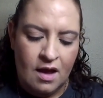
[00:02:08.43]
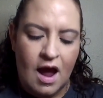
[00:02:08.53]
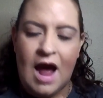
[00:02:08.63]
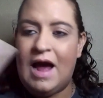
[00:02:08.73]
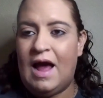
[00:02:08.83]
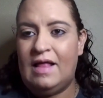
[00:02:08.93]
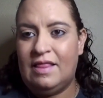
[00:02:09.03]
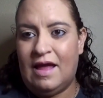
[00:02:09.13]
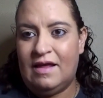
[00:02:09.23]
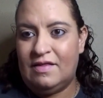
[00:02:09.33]
I
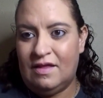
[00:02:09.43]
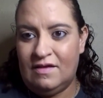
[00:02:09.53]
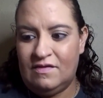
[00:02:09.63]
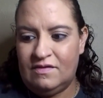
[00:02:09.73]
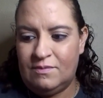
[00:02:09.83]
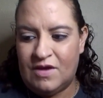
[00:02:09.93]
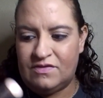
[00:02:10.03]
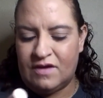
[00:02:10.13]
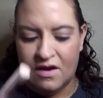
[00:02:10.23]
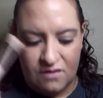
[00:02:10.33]
like this
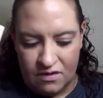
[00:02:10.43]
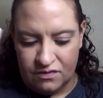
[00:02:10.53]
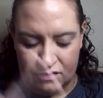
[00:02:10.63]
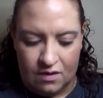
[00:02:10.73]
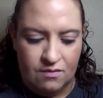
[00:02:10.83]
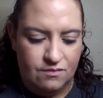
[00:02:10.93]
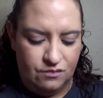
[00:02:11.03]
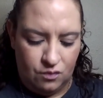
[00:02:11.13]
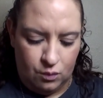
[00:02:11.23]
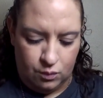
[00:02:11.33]
mascara, so
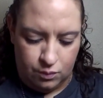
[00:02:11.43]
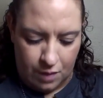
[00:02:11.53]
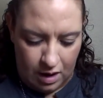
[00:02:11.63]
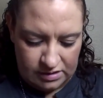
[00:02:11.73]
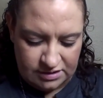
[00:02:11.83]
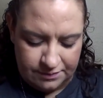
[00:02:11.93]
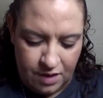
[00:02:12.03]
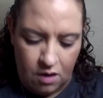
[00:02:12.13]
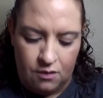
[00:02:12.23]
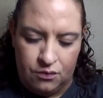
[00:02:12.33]
awesome.
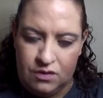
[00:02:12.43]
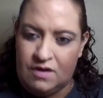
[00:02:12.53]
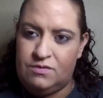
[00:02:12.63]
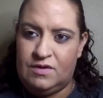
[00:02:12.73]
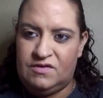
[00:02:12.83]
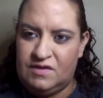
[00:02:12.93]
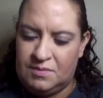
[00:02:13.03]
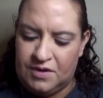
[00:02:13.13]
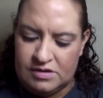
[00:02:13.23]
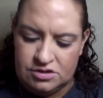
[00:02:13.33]
Oh, you guys want to see the
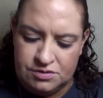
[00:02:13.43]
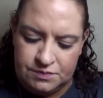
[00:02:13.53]
brush?